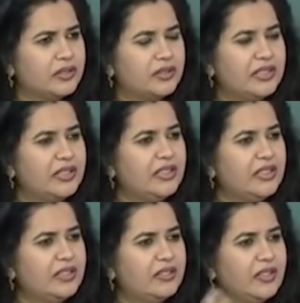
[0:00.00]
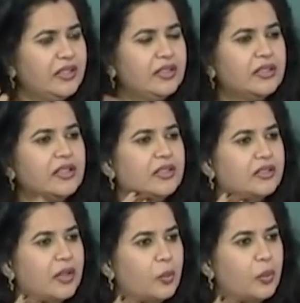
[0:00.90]
delineating
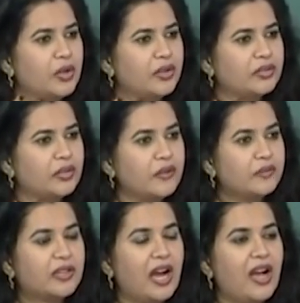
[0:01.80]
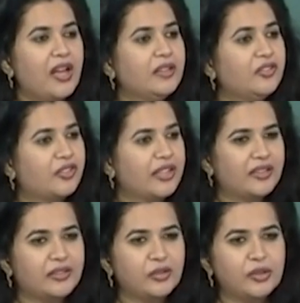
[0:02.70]
the works of Karl
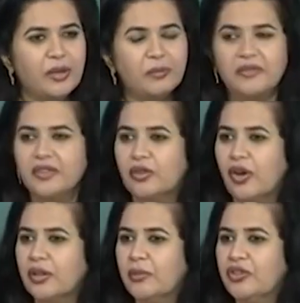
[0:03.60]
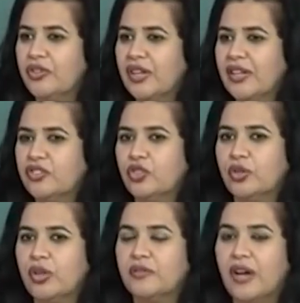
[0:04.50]
Dreyer. You remember we talked about Dreyer,
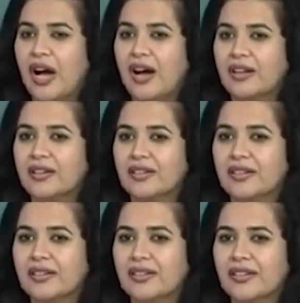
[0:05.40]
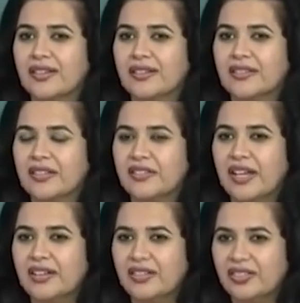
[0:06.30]
Joan of Arc, the
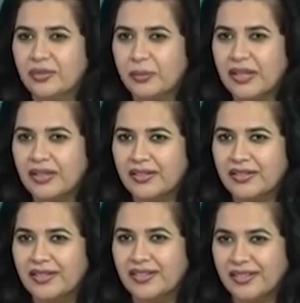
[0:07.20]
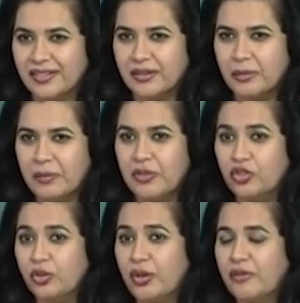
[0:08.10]
Danish maker. Remember
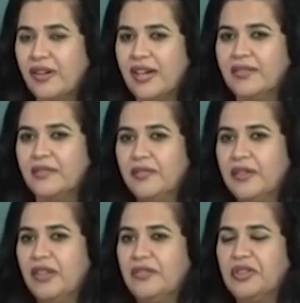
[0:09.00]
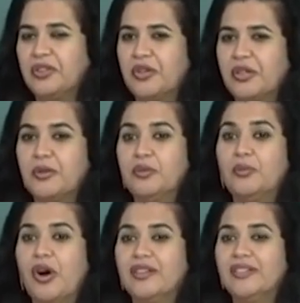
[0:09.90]
Joan of Arc? We were, when we were talking about
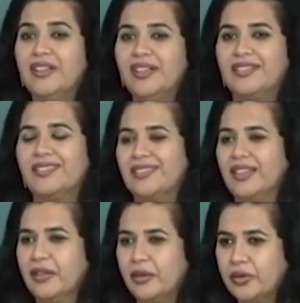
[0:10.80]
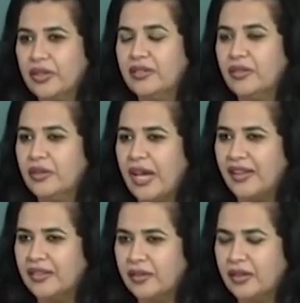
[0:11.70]
modernists. Okay, so we
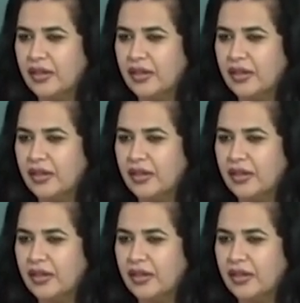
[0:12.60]
as